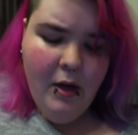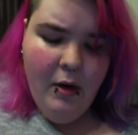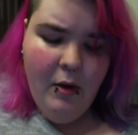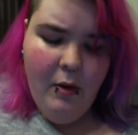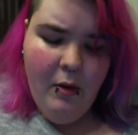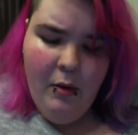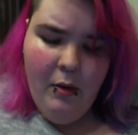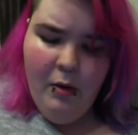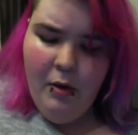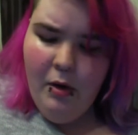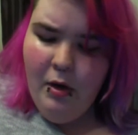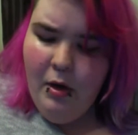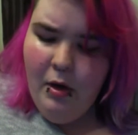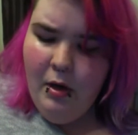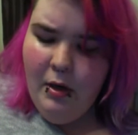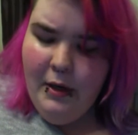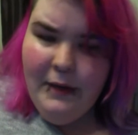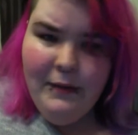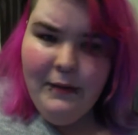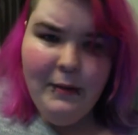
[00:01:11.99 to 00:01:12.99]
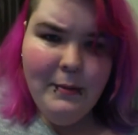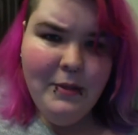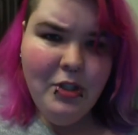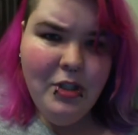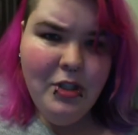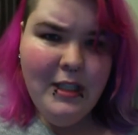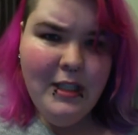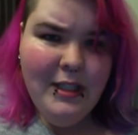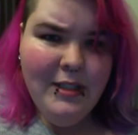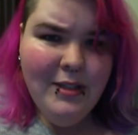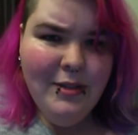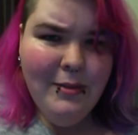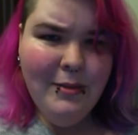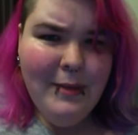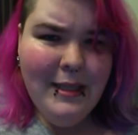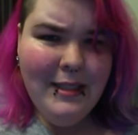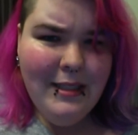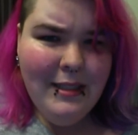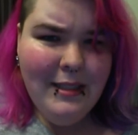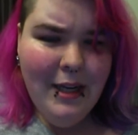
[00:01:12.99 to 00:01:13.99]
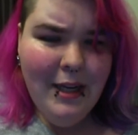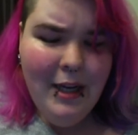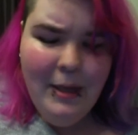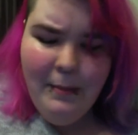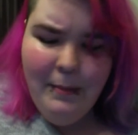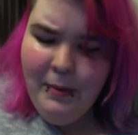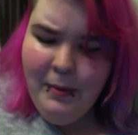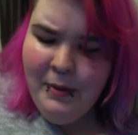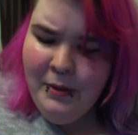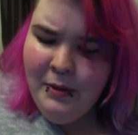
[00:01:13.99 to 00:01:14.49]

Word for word: or if the machines are messing up.